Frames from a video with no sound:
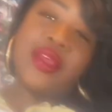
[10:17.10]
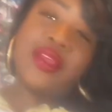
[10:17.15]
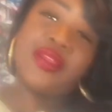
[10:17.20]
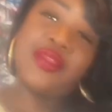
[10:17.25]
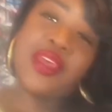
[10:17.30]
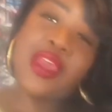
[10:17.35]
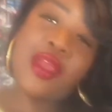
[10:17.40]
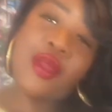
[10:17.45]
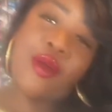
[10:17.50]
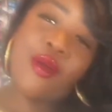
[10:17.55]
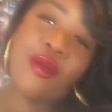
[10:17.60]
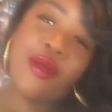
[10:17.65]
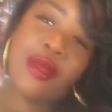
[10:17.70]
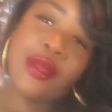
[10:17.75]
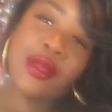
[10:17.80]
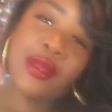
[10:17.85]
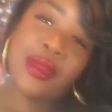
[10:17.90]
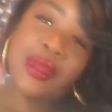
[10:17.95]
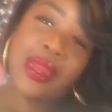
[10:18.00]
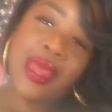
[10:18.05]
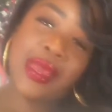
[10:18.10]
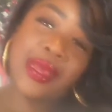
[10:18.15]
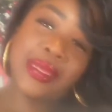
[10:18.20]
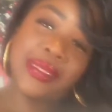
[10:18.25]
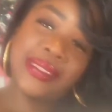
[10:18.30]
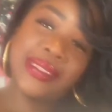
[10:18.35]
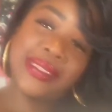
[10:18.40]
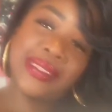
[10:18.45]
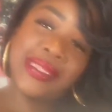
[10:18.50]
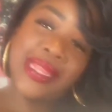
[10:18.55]
They are like
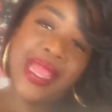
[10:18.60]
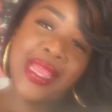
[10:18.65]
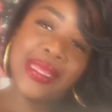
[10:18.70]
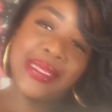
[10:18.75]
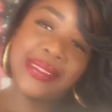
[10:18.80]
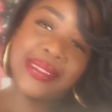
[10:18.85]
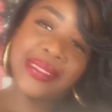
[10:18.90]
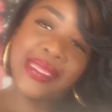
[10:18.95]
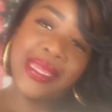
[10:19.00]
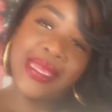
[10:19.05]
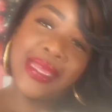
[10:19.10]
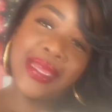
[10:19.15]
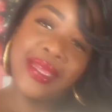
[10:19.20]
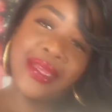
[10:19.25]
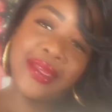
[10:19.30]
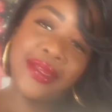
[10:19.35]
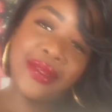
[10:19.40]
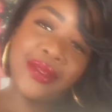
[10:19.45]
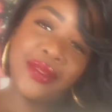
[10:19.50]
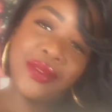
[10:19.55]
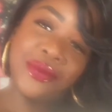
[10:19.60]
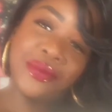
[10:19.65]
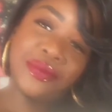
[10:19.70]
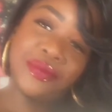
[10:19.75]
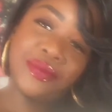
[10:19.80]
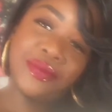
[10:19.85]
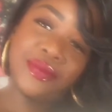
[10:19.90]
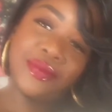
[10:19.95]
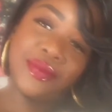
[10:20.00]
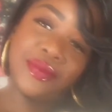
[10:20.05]
a snake skin,
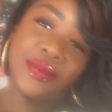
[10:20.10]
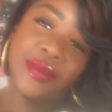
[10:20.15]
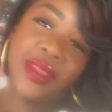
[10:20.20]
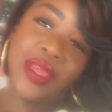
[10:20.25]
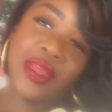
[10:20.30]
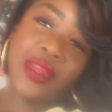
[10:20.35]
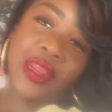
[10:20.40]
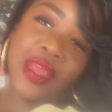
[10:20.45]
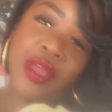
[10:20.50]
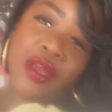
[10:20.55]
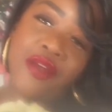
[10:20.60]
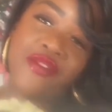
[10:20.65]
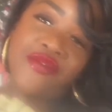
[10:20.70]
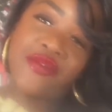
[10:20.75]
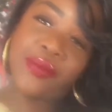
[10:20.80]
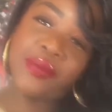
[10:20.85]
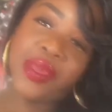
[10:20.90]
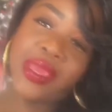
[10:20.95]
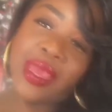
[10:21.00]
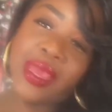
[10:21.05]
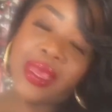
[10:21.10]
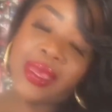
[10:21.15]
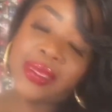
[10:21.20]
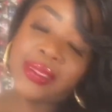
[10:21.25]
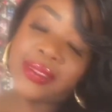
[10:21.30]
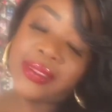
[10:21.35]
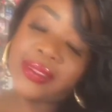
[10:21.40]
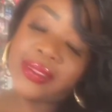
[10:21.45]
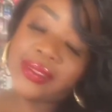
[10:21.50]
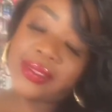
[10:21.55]
and they are from
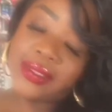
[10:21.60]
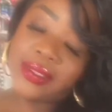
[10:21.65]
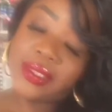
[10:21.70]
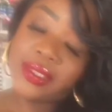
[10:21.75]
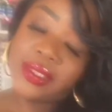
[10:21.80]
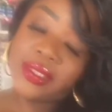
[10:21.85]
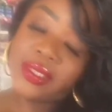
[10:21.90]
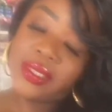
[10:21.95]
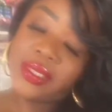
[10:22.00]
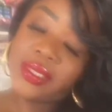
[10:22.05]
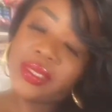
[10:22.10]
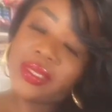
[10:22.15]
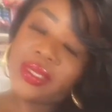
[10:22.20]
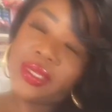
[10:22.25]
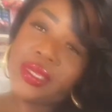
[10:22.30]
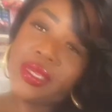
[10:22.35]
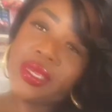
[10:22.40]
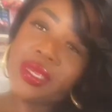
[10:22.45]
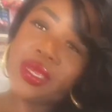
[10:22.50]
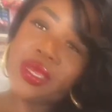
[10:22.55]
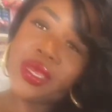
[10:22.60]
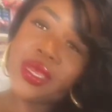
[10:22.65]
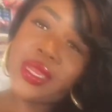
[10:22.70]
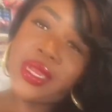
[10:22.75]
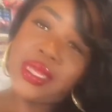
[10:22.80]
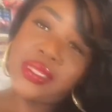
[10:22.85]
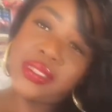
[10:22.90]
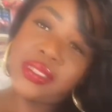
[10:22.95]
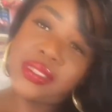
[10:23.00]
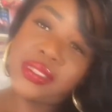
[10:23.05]
Guess.
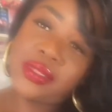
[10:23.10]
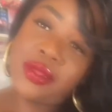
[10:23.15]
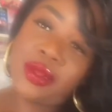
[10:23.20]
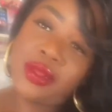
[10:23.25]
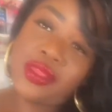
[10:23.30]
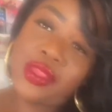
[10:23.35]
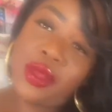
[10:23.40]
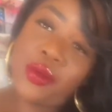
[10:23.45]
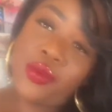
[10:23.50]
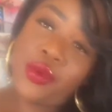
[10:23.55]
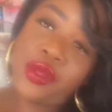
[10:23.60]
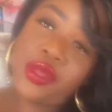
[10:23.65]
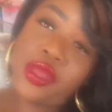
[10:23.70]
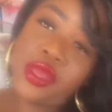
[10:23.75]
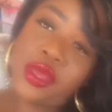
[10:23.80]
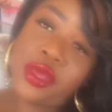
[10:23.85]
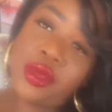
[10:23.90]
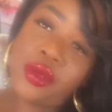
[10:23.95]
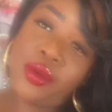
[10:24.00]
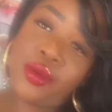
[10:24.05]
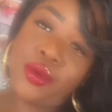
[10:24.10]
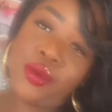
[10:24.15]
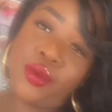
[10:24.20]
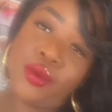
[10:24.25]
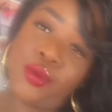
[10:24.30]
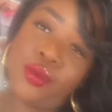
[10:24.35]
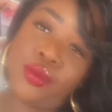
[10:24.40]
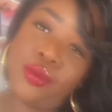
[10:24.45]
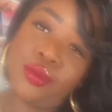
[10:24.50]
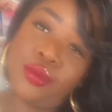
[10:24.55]
And I just thought they were
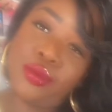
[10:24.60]
cute.